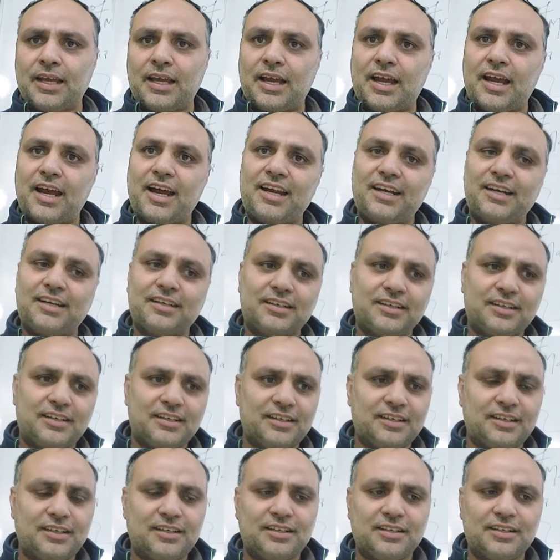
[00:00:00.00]
and
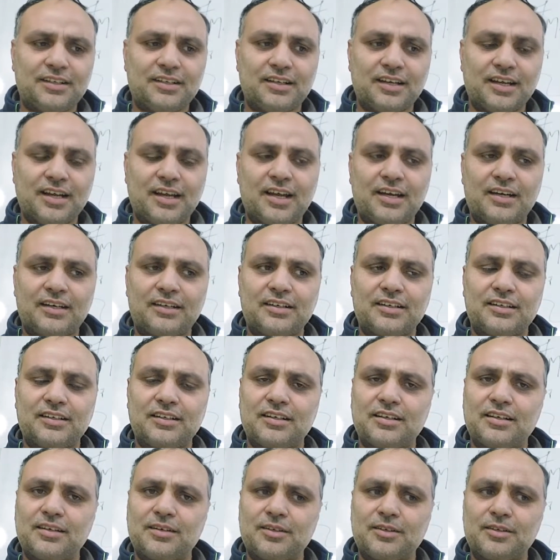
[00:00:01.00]
and uh,
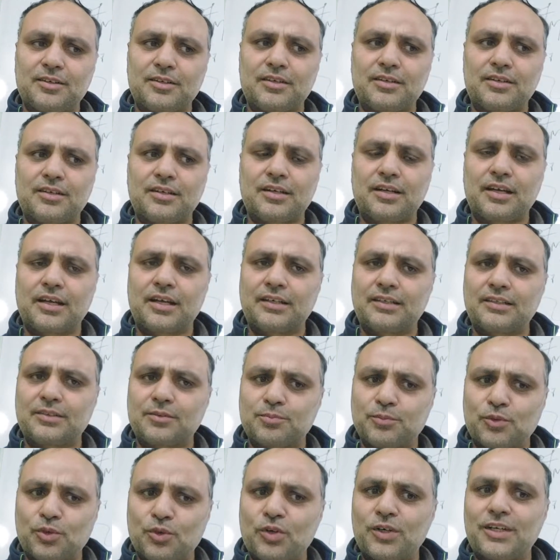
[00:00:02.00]
and
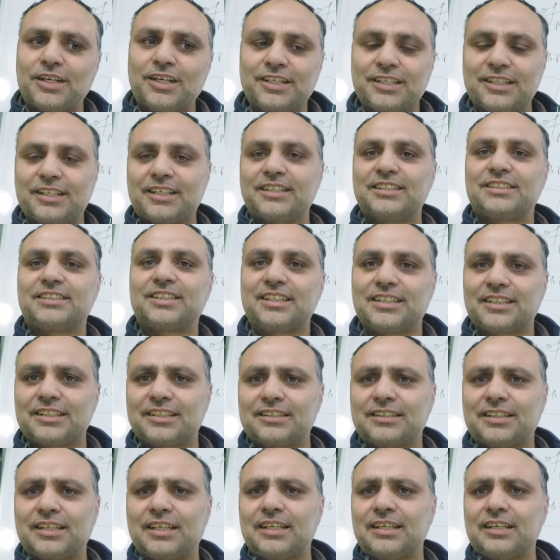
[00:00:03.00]
more interesting
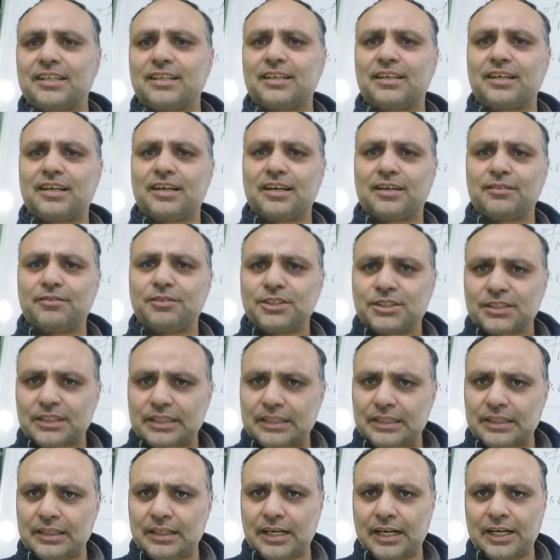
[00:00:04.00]
thing which
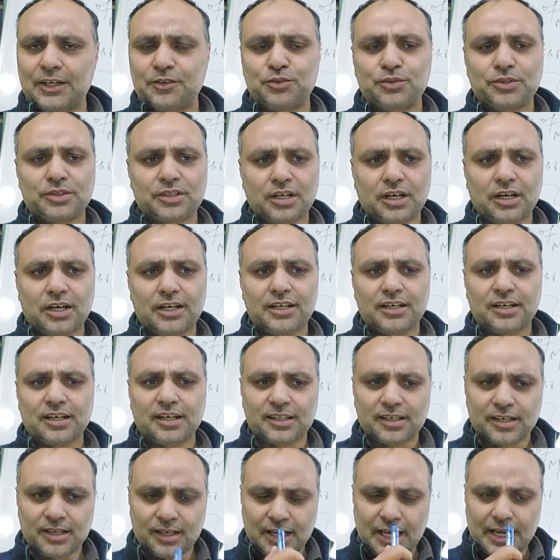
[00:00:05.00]
I would rather
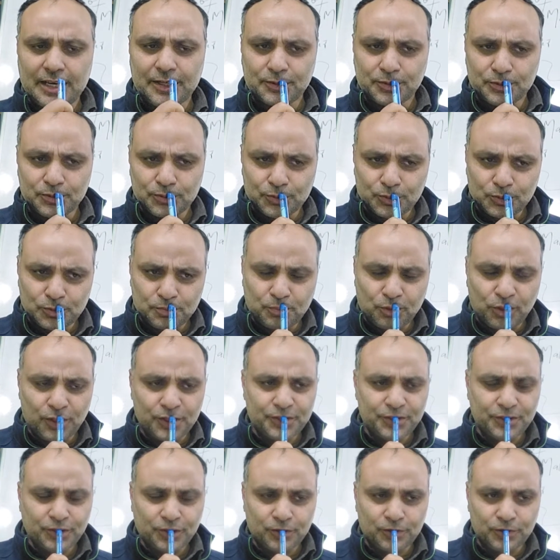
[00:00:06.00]
like to
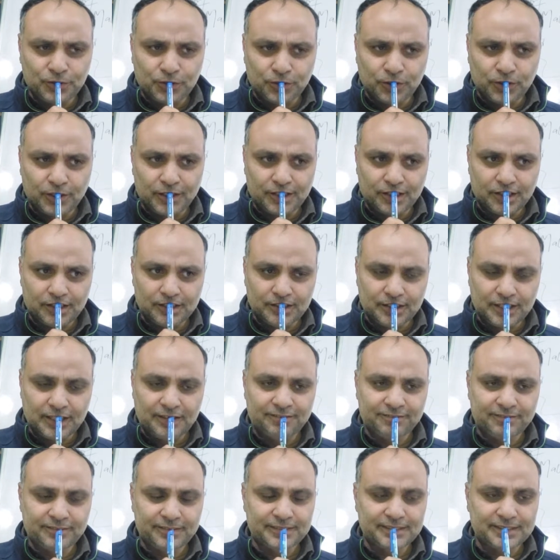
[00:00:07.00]
point out or rather
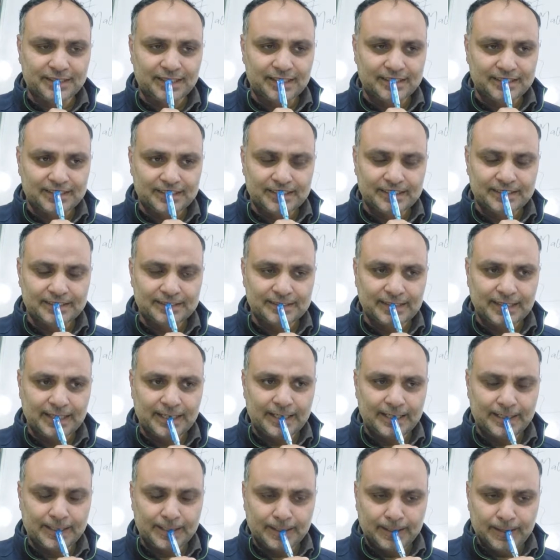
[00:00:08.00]
emphasize is
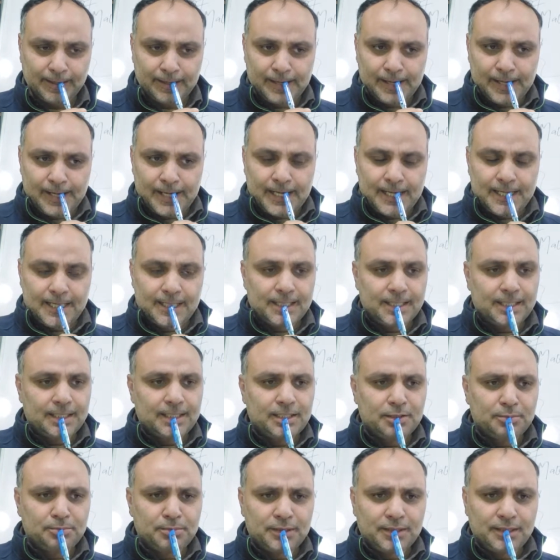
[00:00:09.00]
that in the
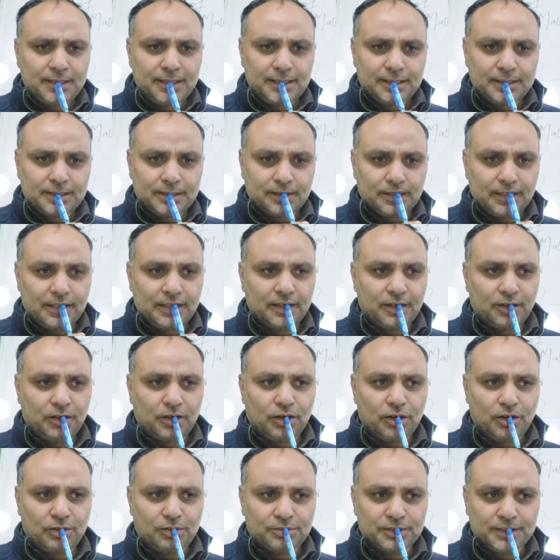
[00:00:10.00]
debates
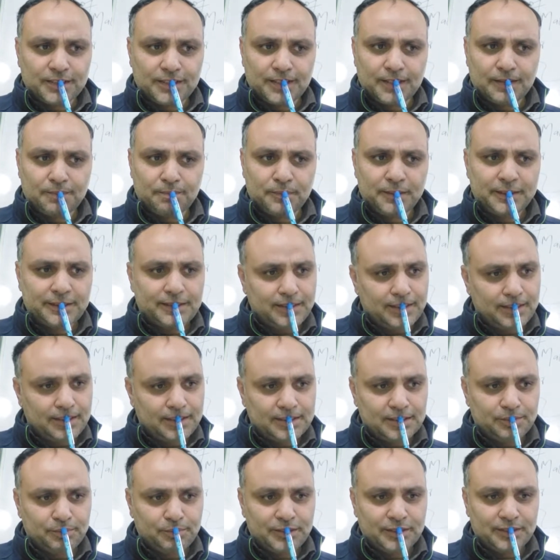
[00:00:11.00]
of
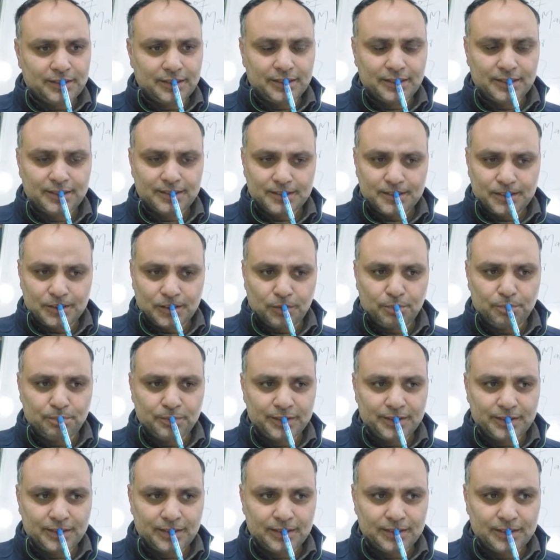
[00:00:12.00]
materialism, in the history of
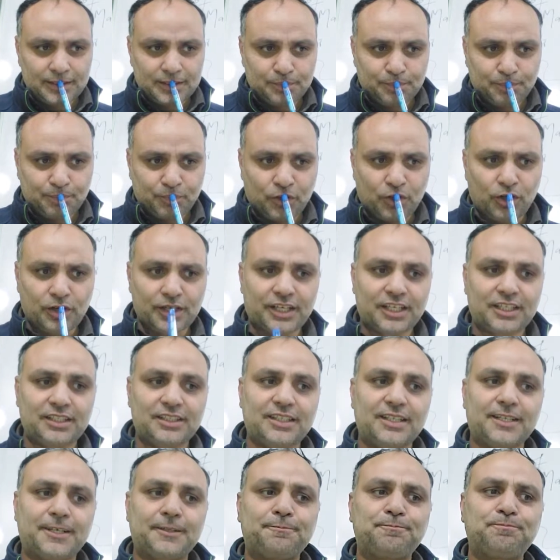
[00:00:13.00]
materialism, or in
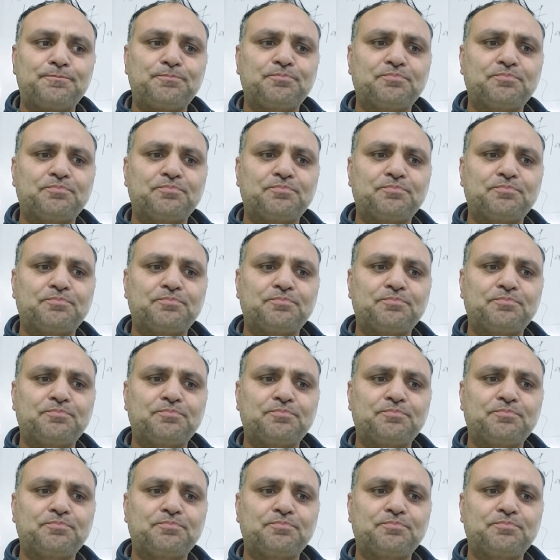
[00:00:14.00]
the